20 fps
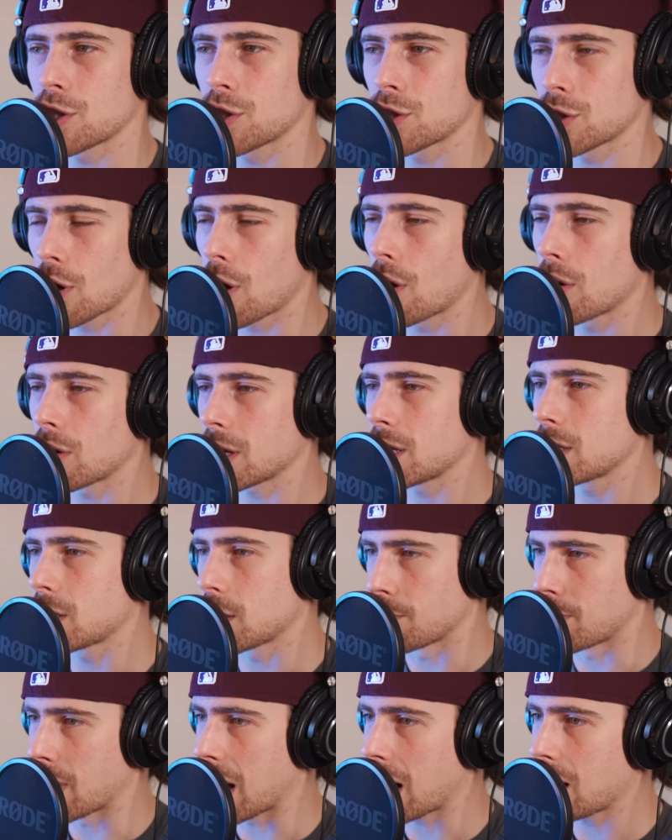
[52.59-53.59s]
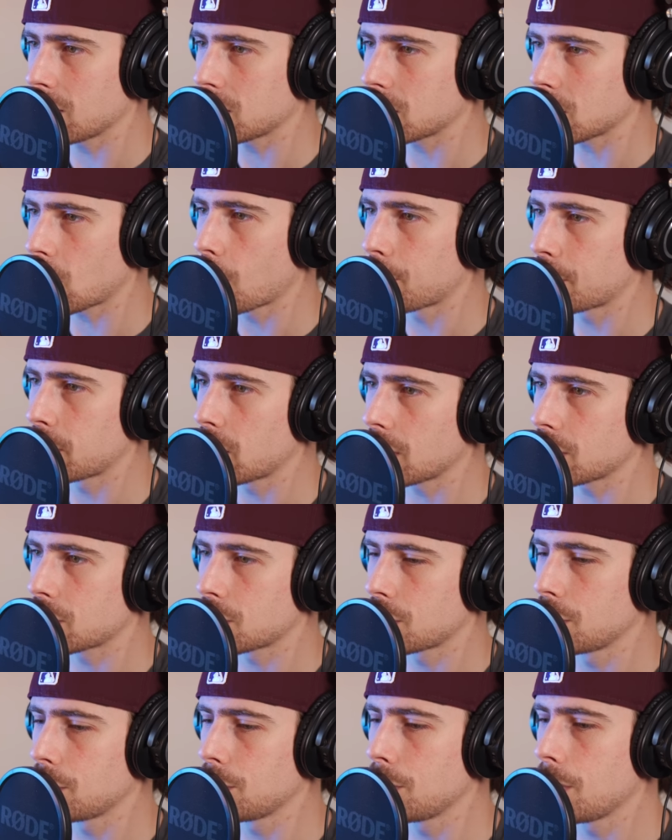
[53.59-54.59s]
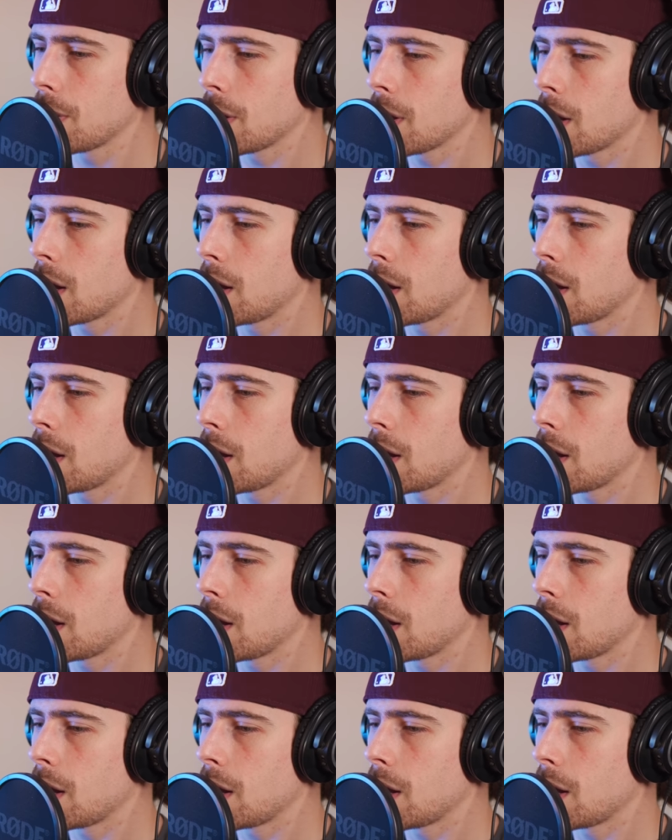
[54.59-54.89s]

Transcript: song is about, Opera 2.